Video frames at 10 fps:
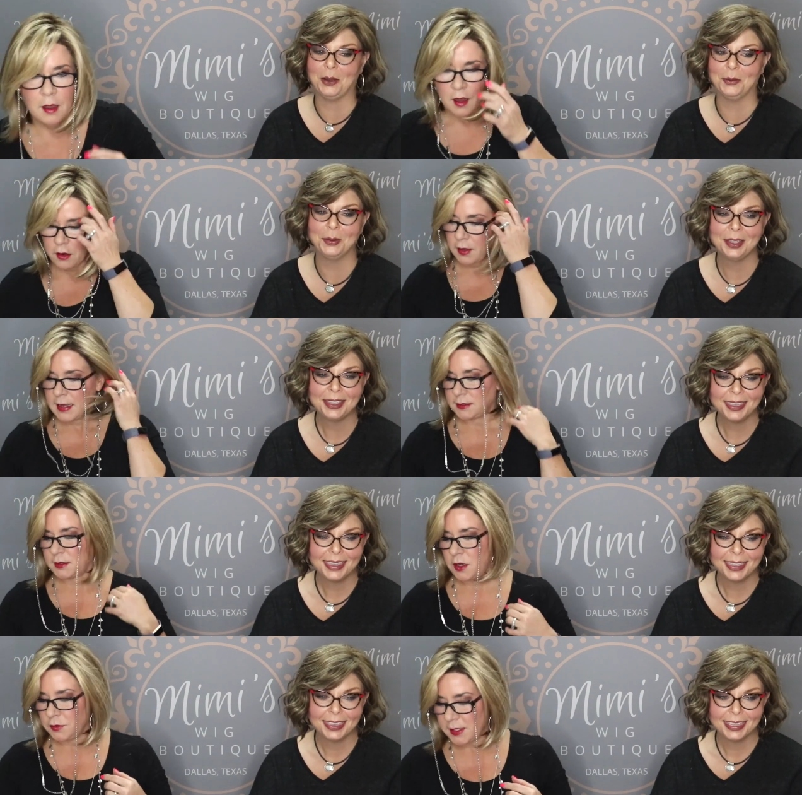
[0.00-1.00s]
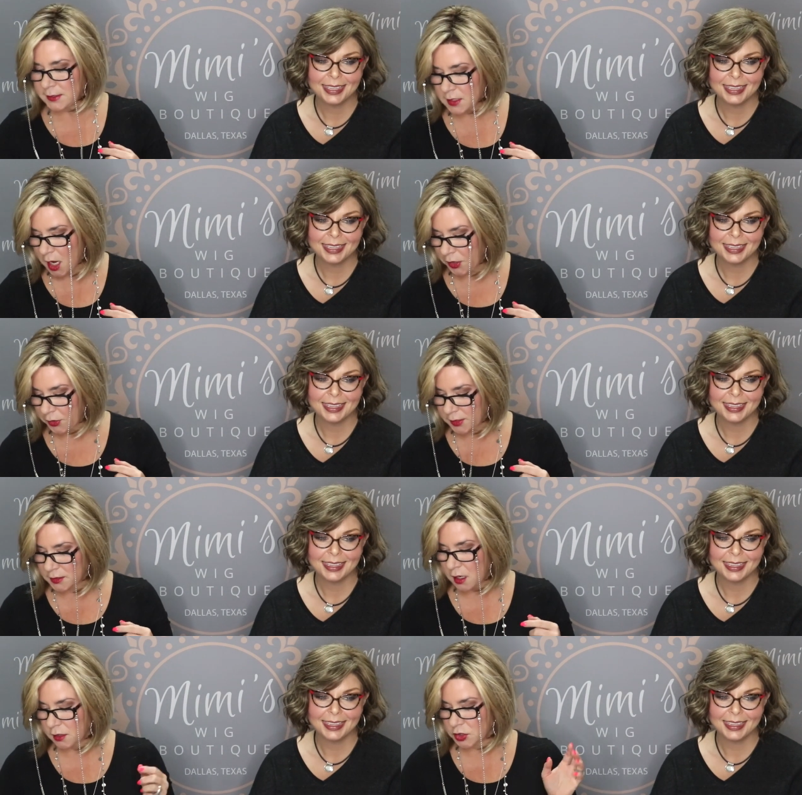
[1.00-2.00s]
Speaker 1: Okay, so this color is
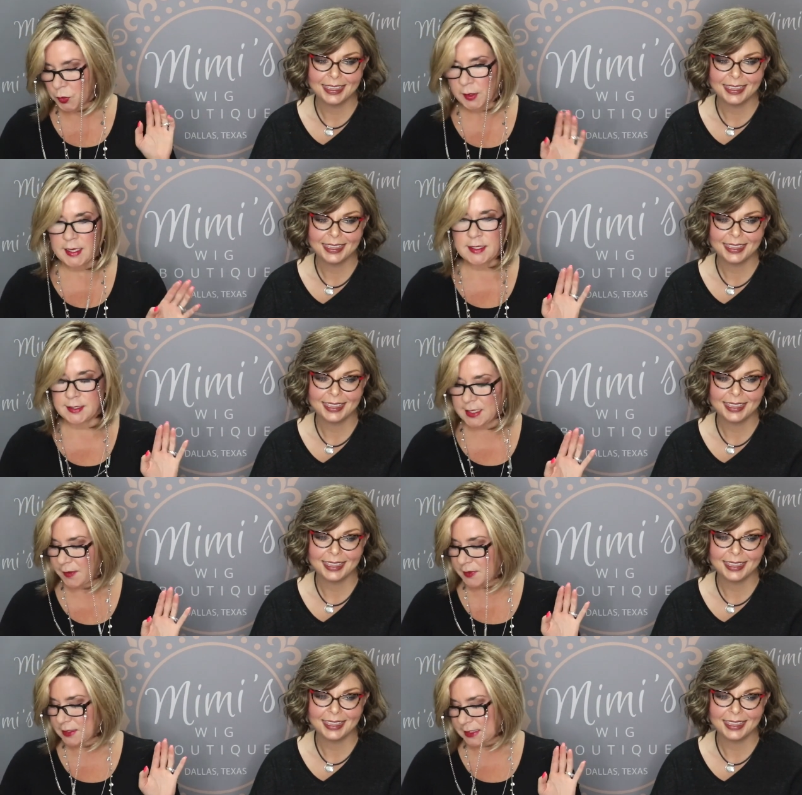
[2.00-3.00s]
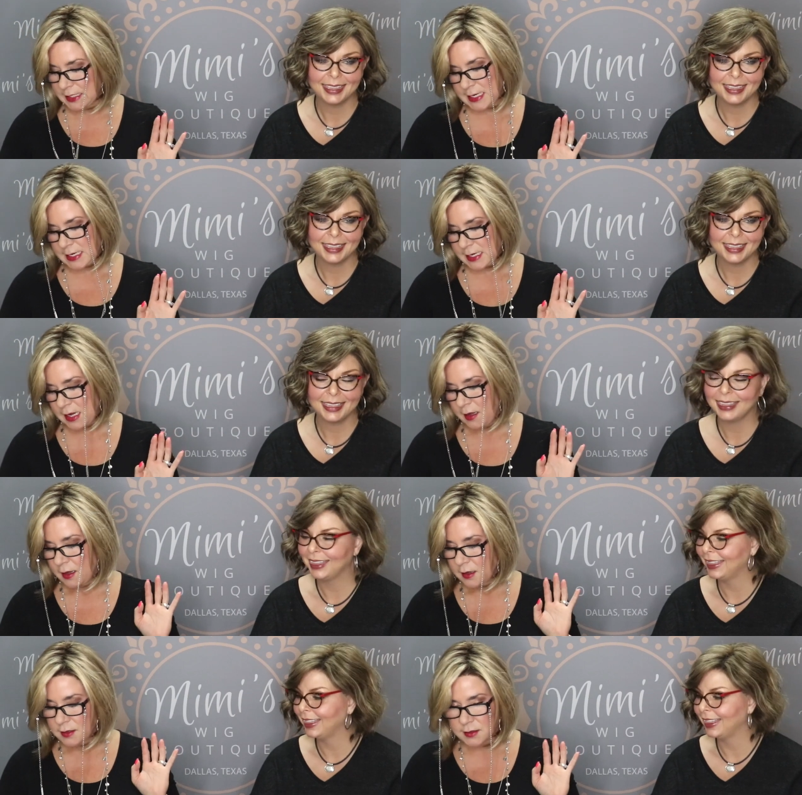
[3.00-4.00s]
called twenty-seven T
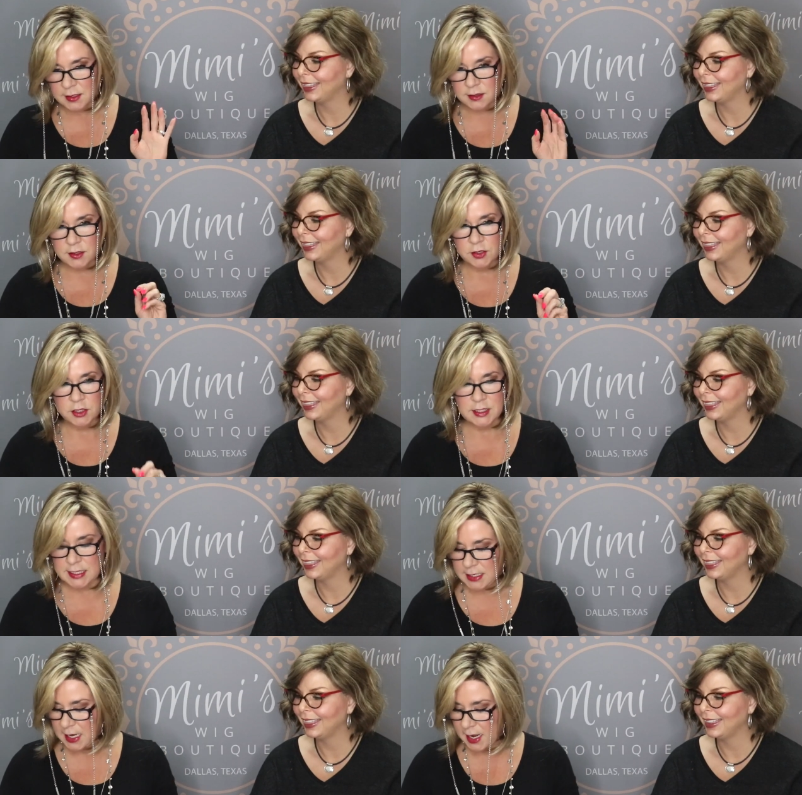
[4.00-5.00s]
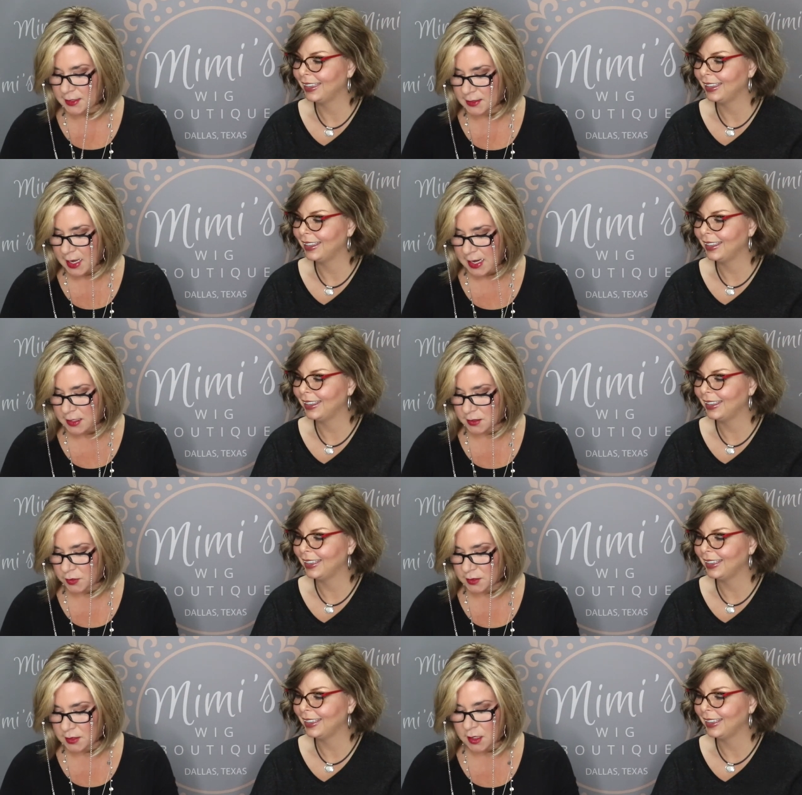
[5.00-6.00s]
six thirteen S eight. So
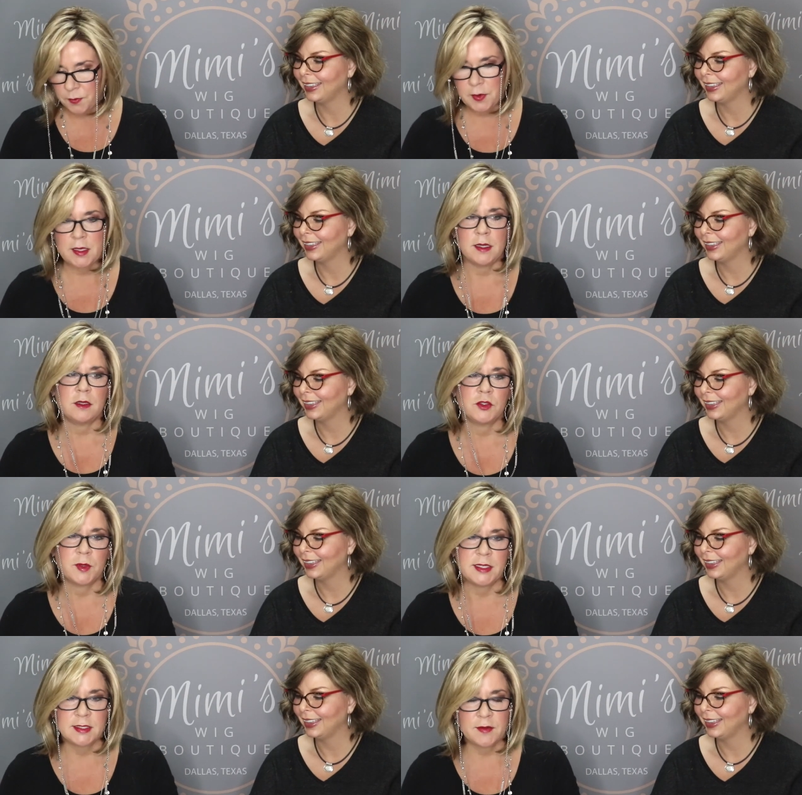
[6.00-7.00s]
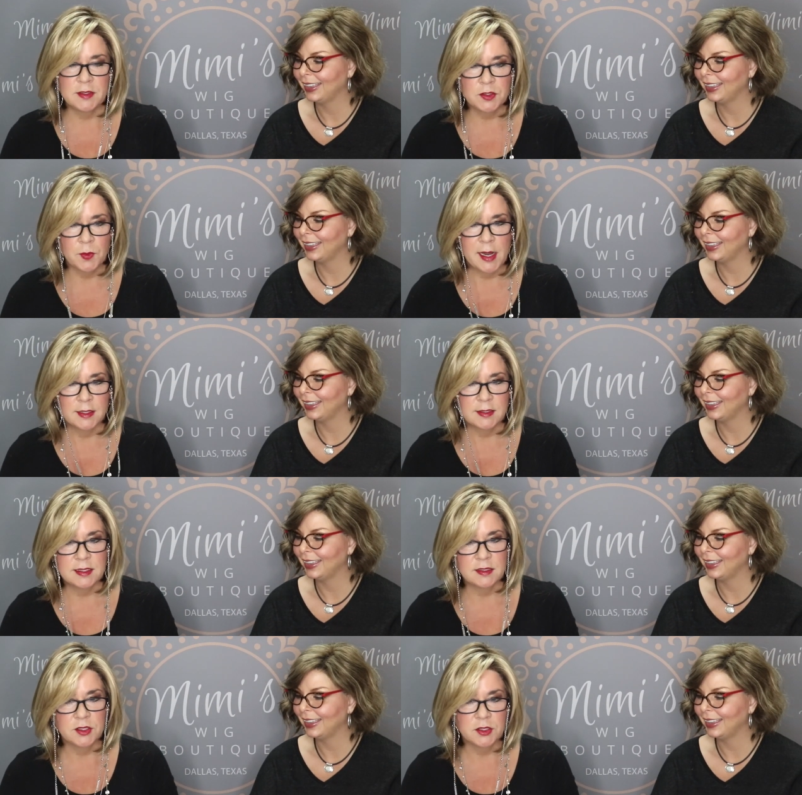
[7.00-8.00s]
it's going to be twenty-seven's red.
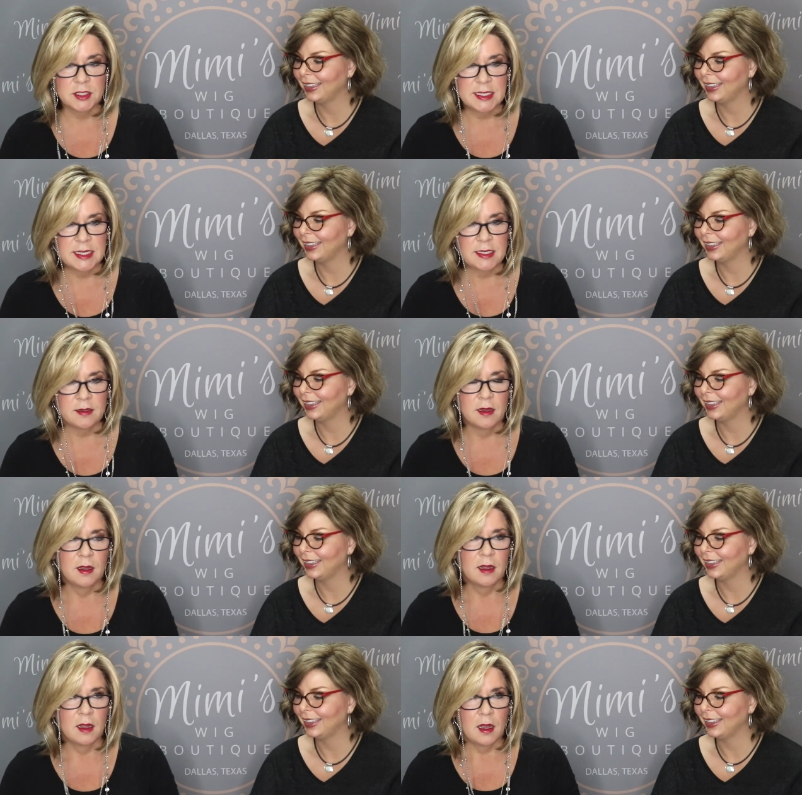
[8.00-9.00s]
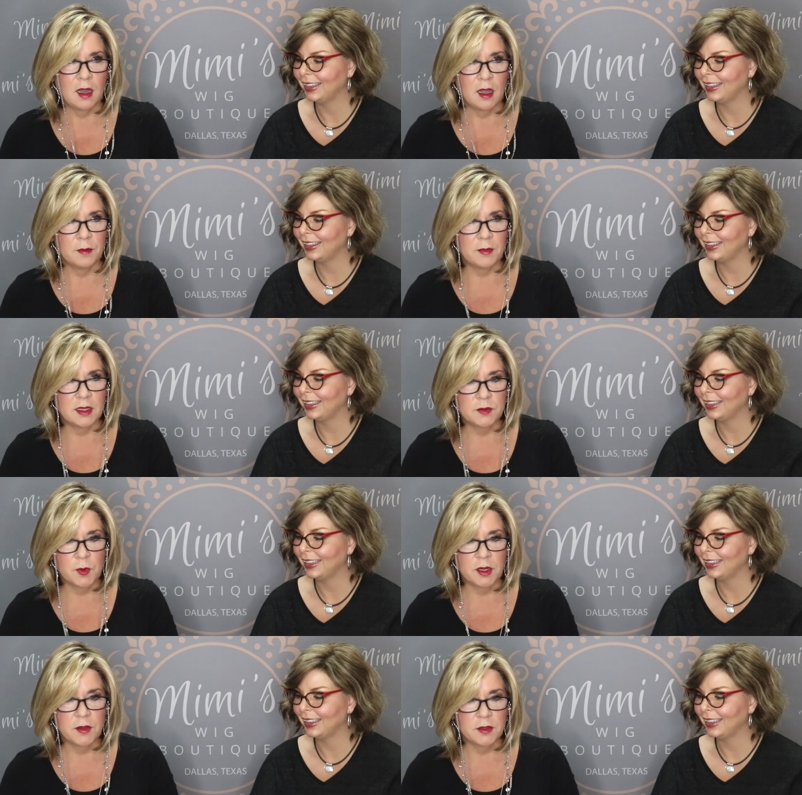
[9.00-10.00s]
six thirteen um, is one
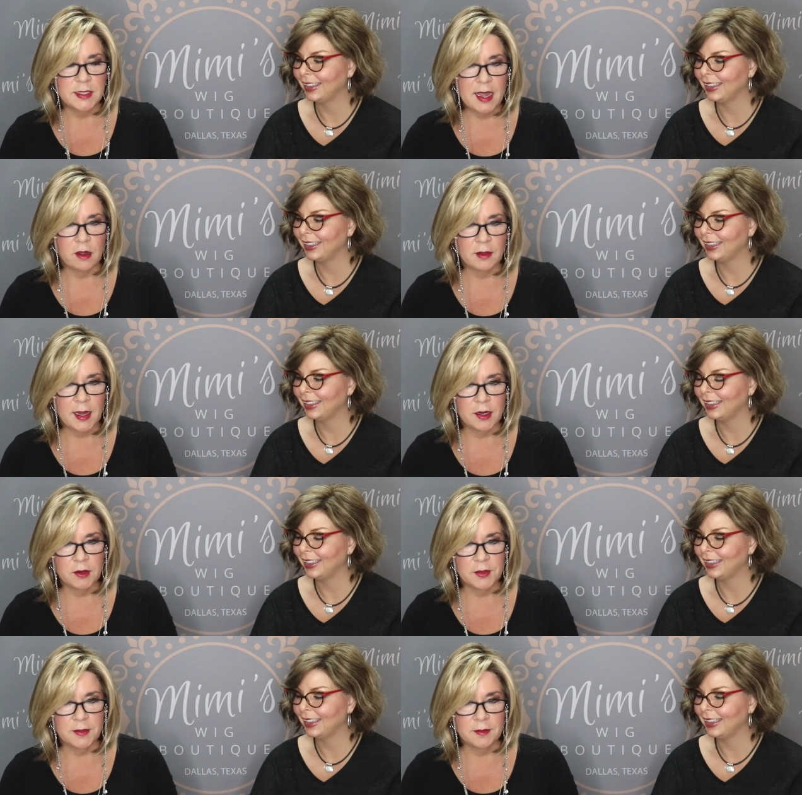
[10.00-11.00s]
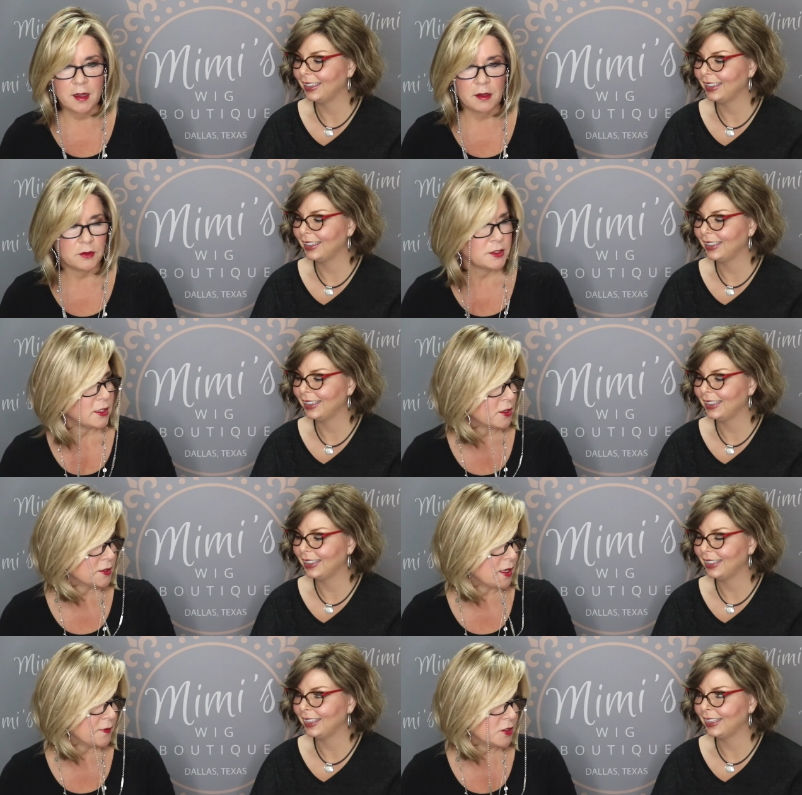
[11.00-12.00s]
of those outlier colors that goes
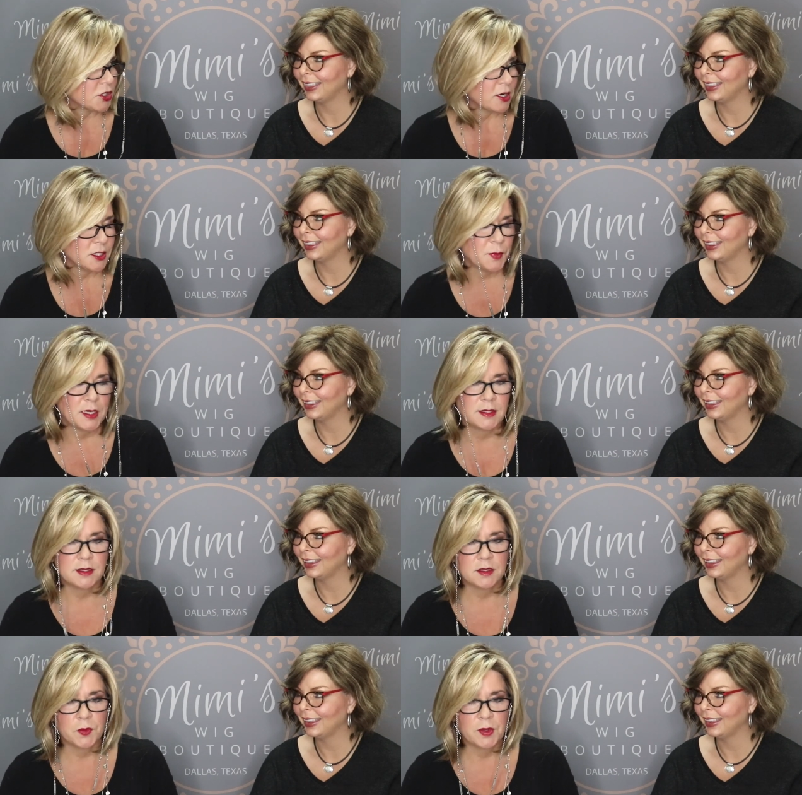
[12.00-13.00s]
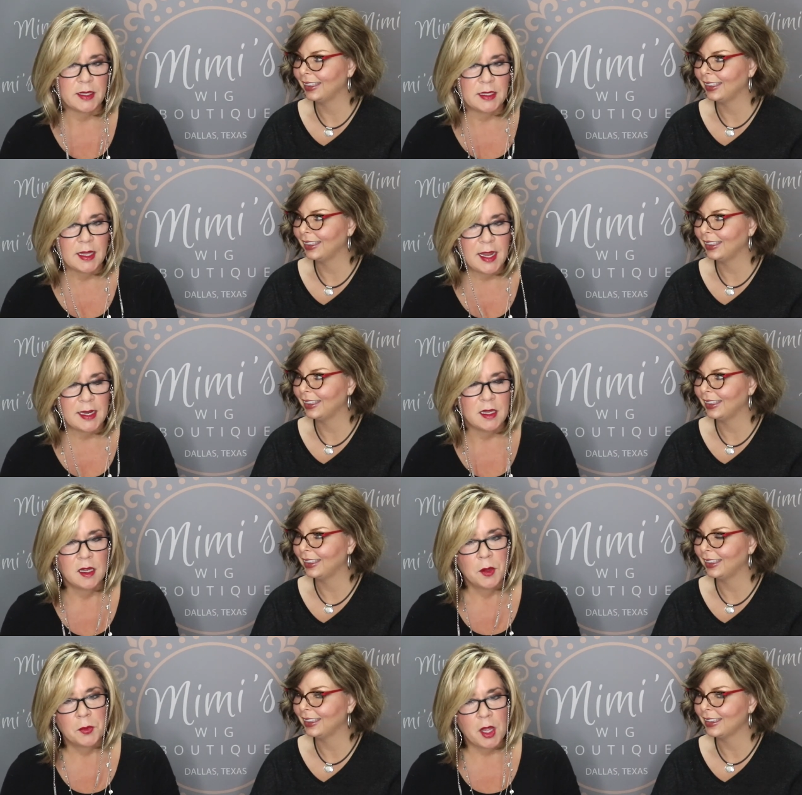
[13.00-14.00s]
off the charts because it's a really light
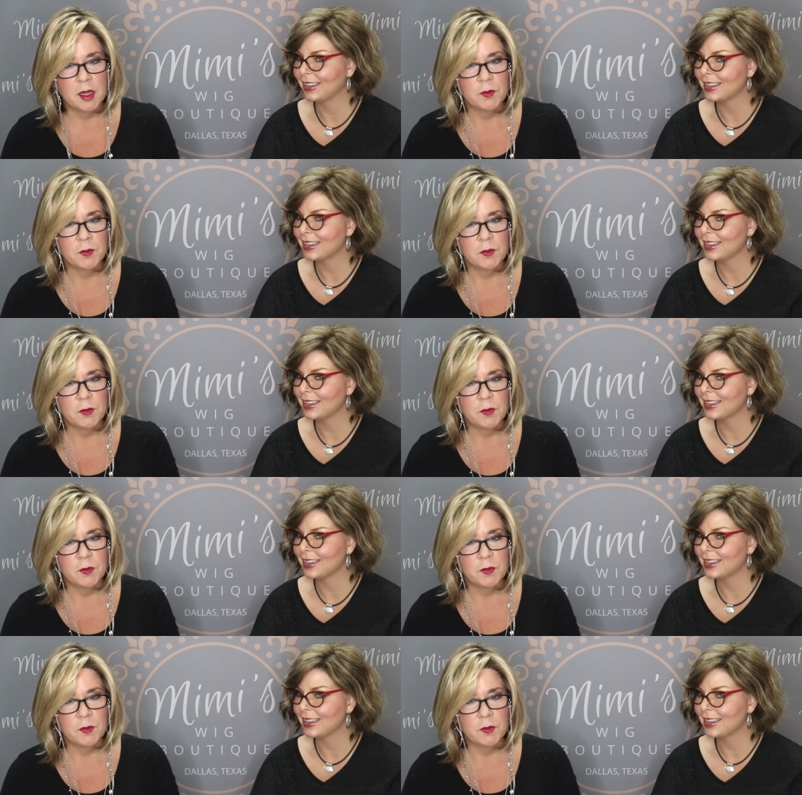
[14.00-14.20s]
blonde